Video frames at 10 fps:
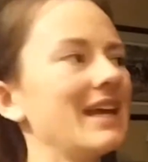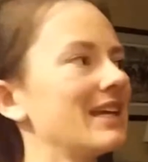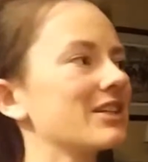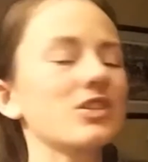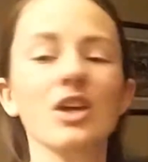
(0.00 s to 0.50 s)

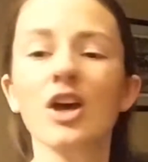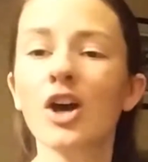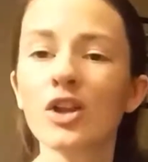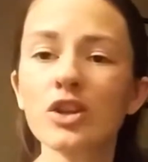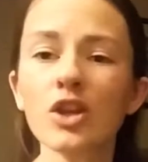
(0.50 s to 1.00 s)
It's
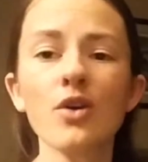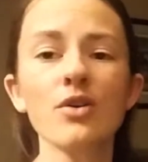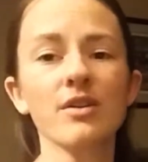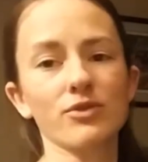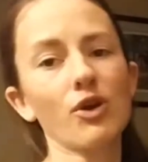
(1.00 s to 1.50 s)
a
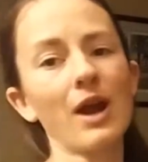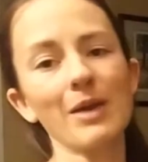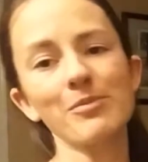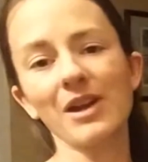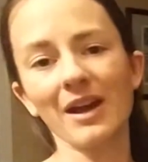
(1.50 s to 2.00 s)
load of
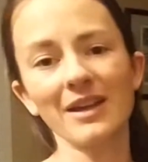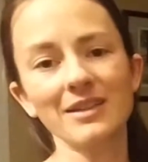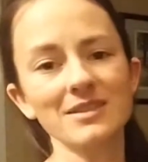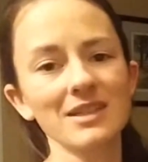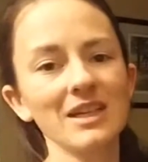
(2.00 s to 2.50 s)
crap,
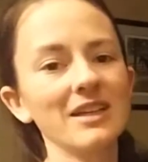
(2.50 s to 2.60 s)
guys.